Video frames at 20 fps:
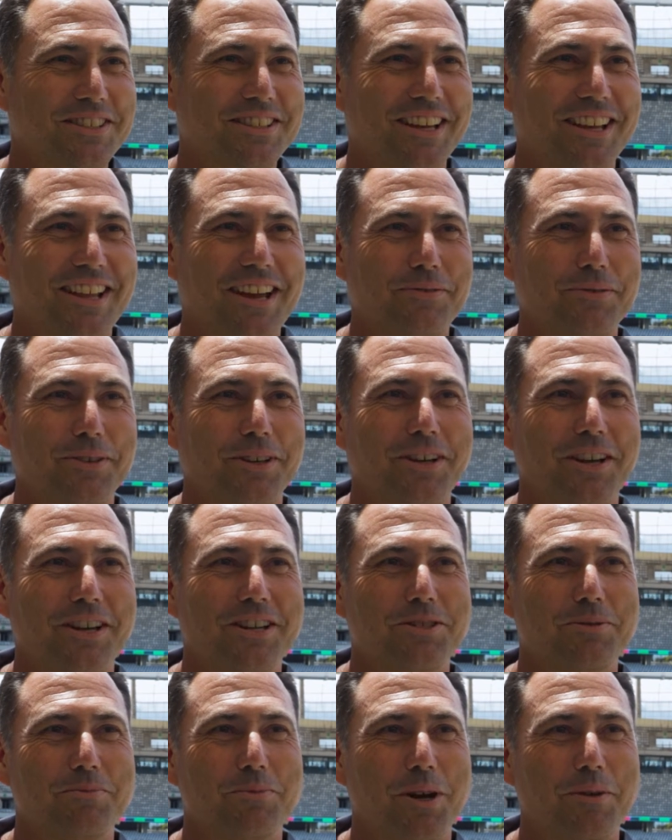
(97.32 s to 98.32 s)
South Africa.
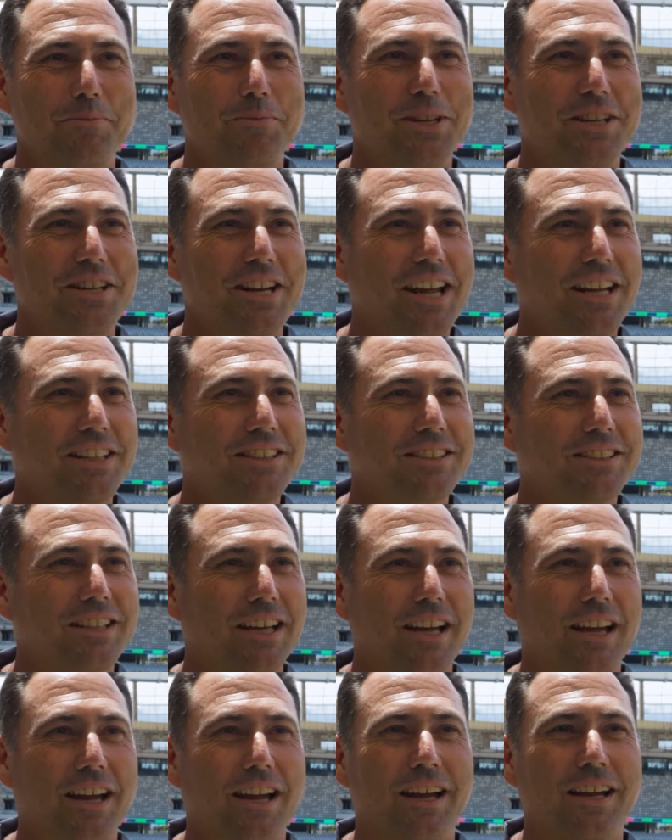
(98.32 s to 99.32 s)
His mom,
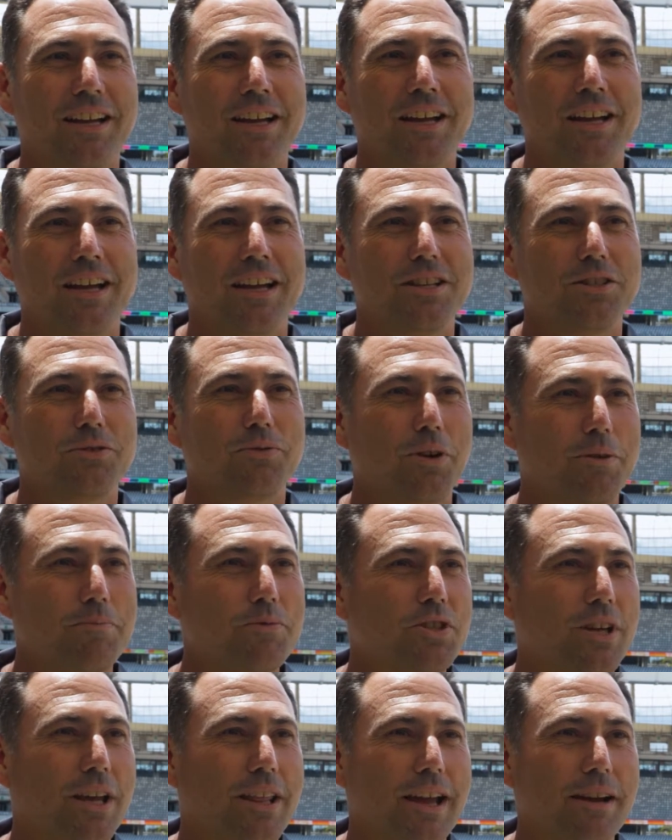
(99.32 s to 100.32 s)
Lynette, is
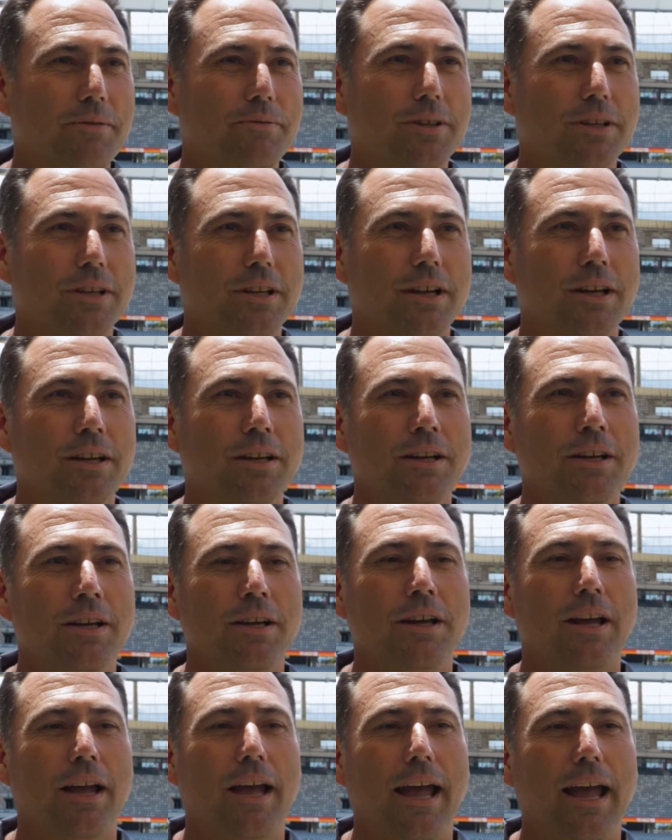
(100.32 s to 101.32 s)
from South Africa,
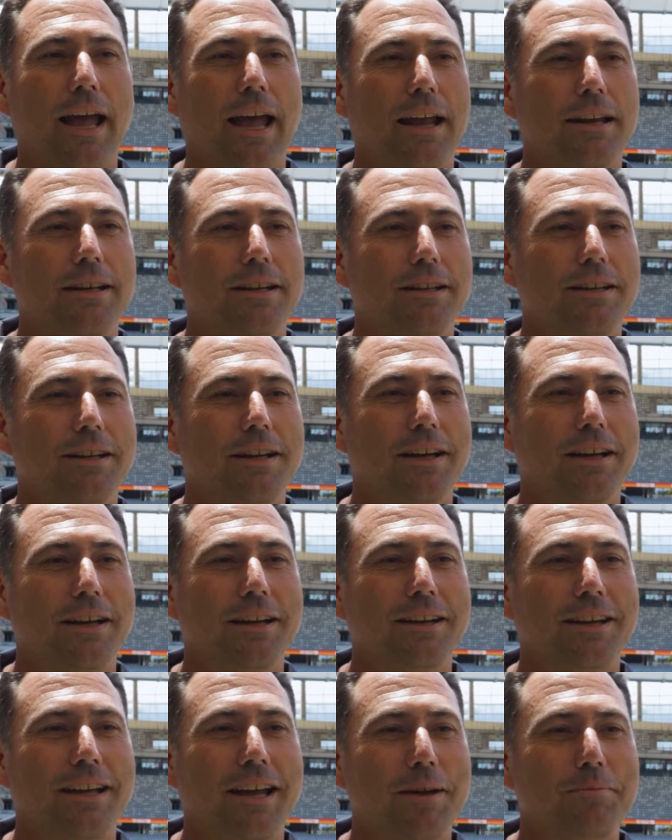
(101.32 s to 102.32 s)
and
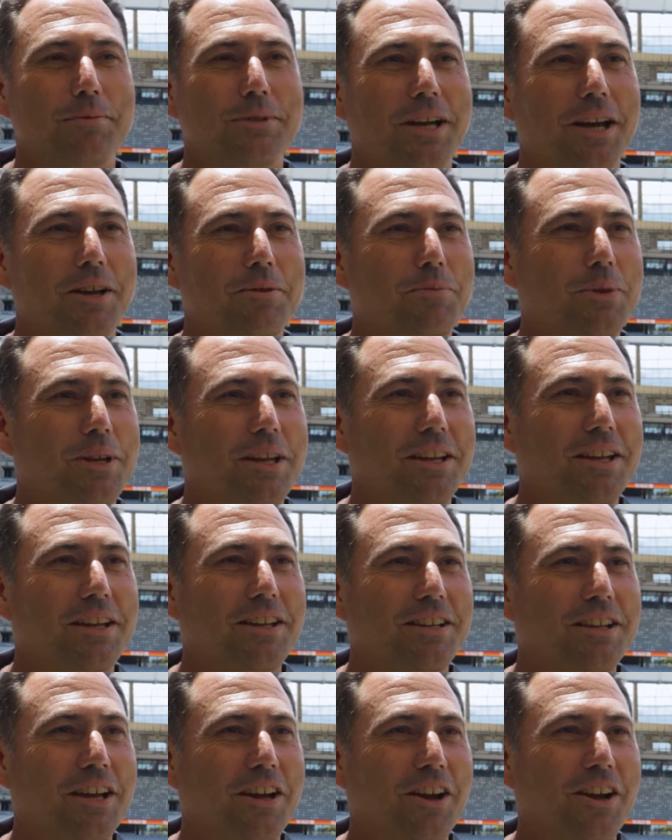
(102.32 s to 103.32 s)
Cape Town
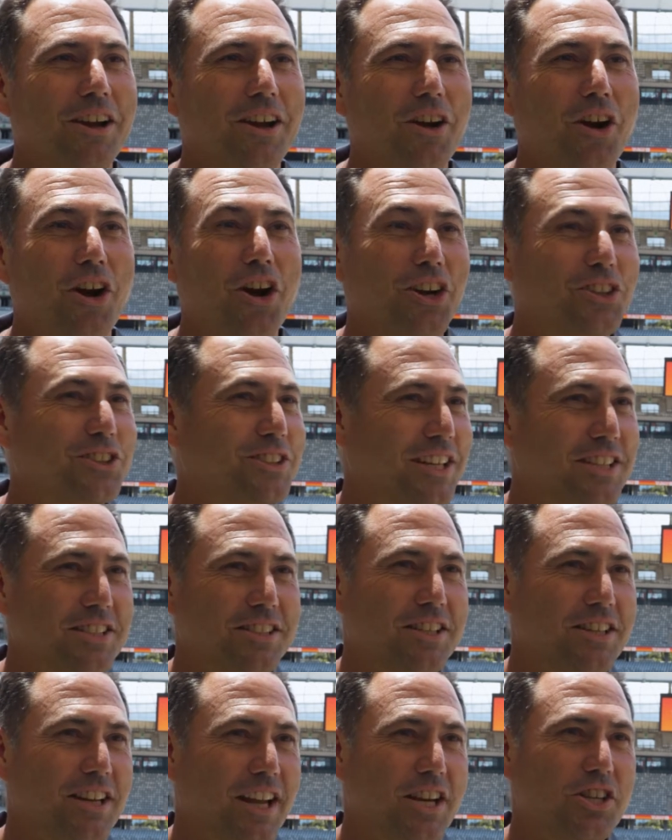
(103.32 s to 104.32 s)
being a hot
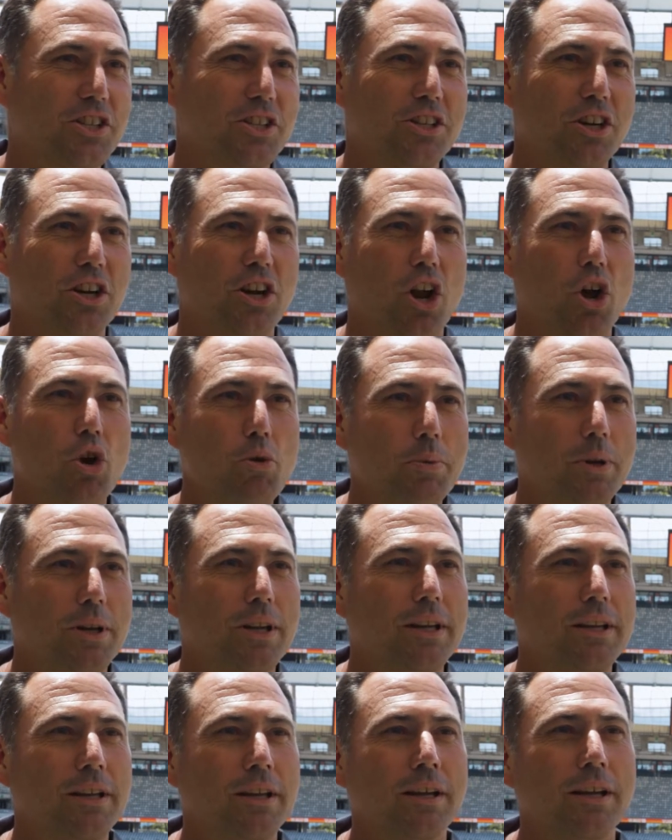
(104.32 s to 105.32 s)
destination
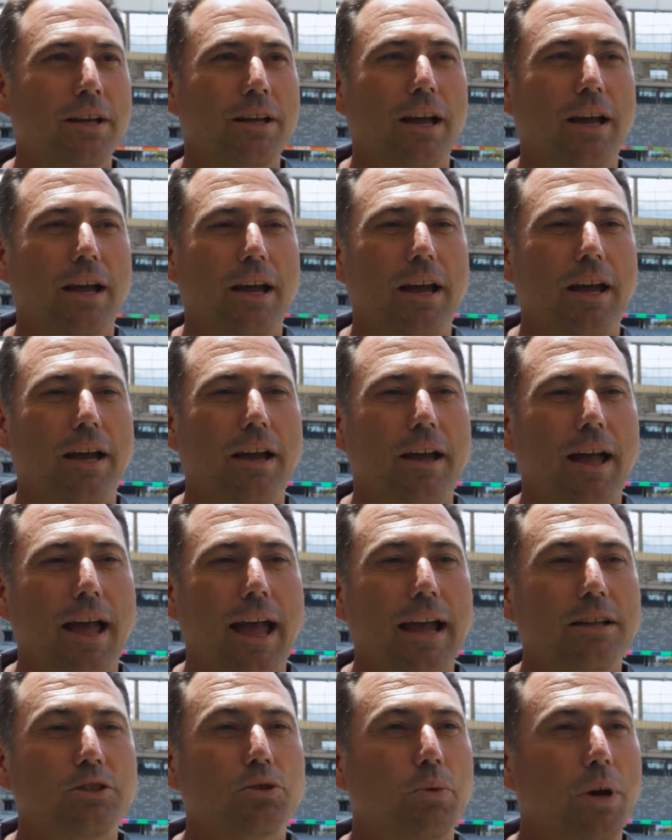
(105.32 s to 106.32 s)
globally,
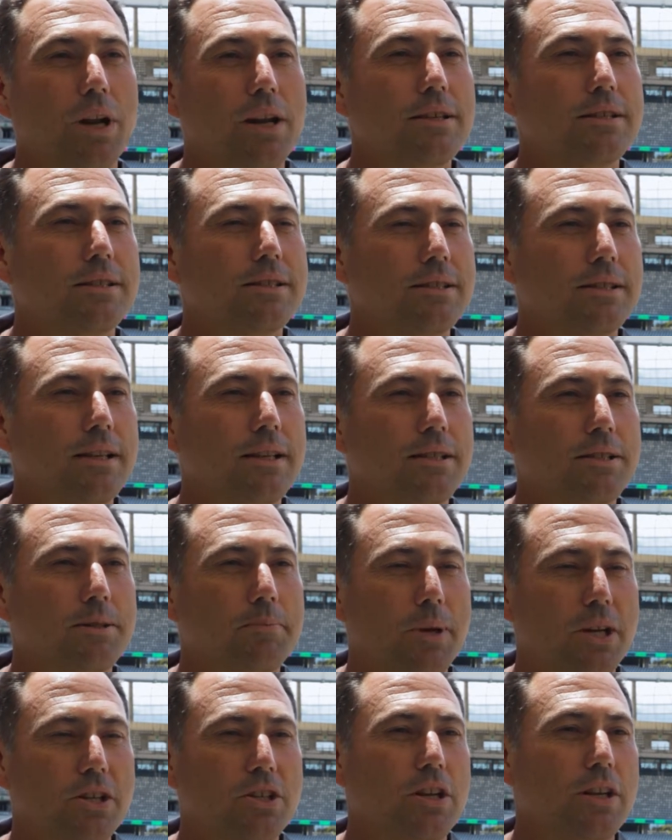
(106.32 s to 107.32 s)
as well as
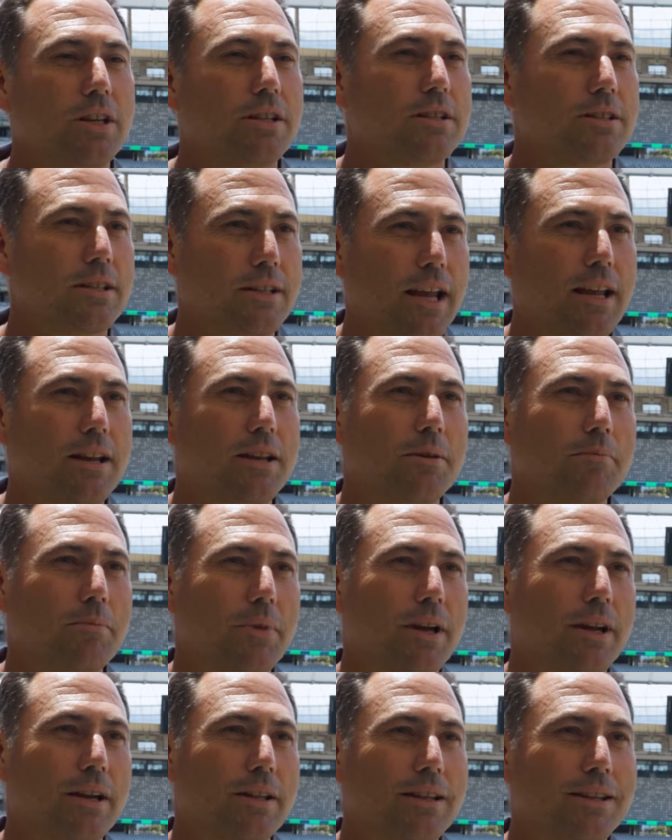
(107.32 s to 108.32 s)
especially the
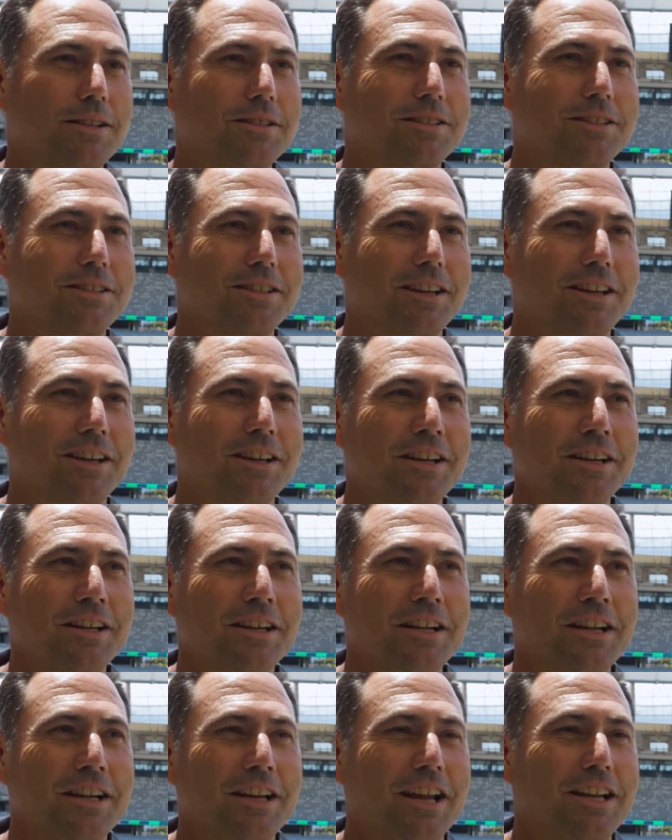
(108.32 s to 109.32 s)
stadium.
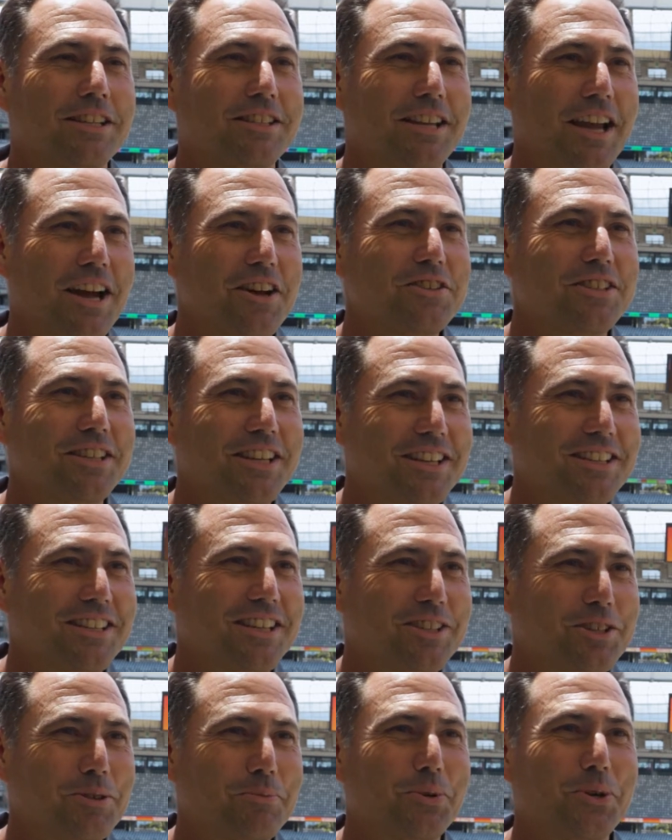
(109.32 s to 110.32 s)
It sounds
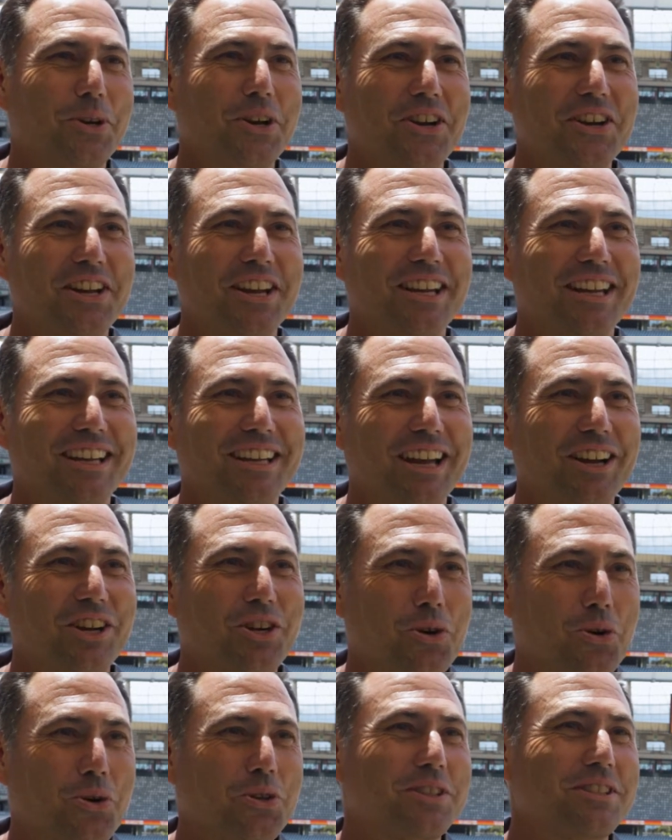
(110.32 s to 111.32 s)
easy to put on a
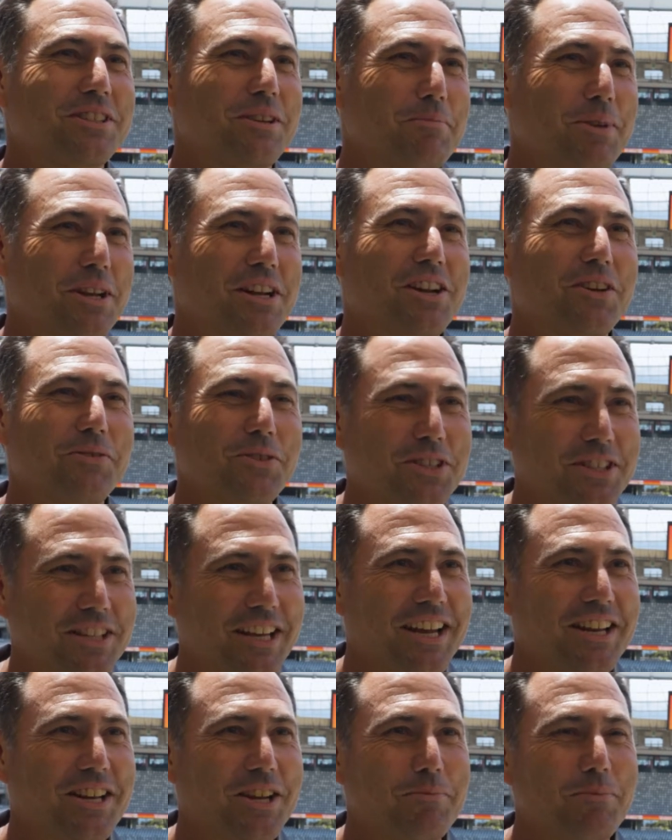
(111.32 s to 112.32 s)
court in the middle of a
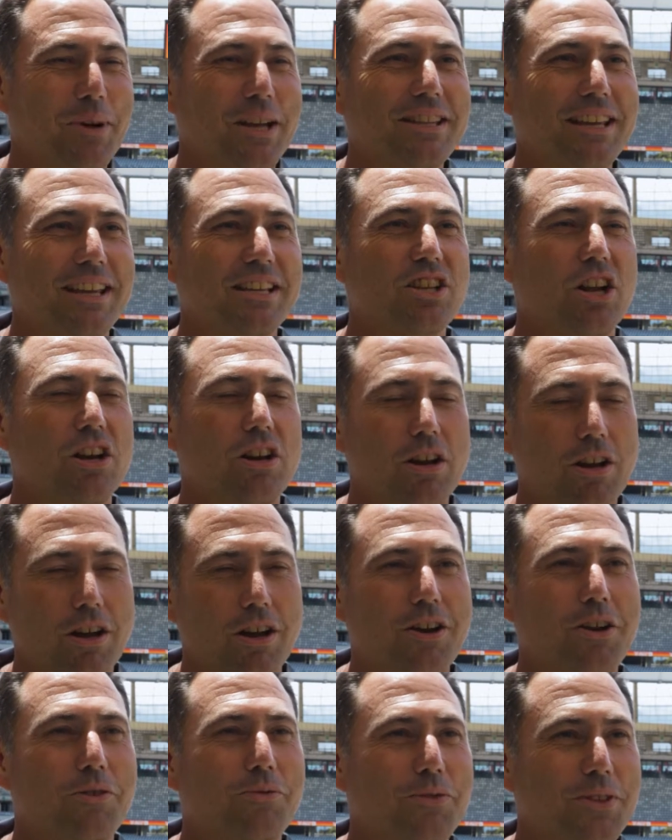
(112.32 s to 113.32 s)
stadium, but there's a
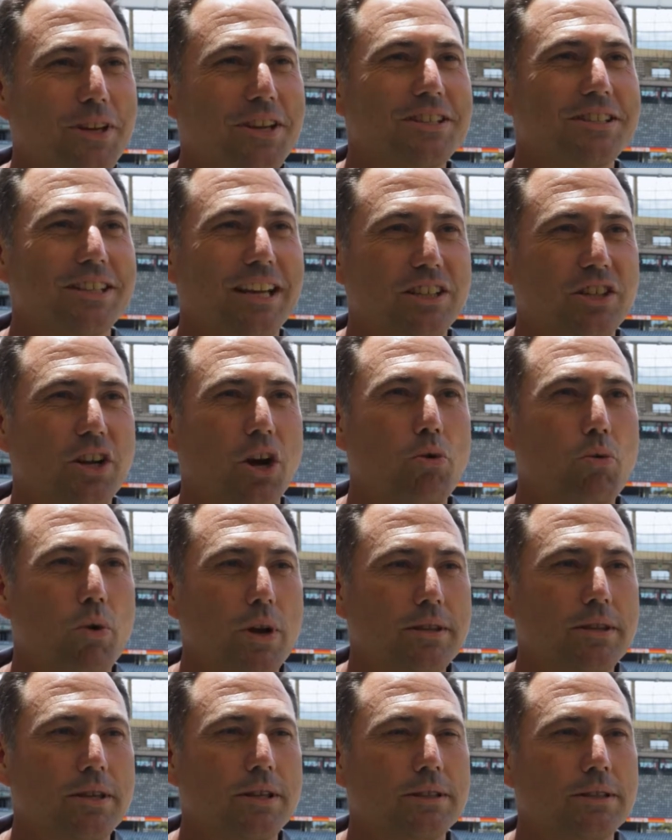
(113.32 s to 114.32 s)
lot of things that go
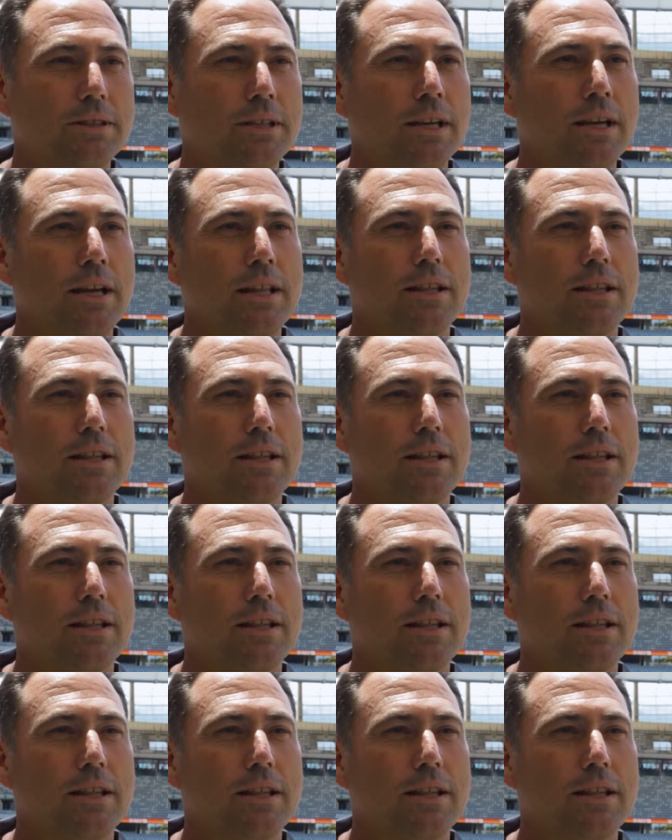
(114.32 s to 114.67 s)
with it.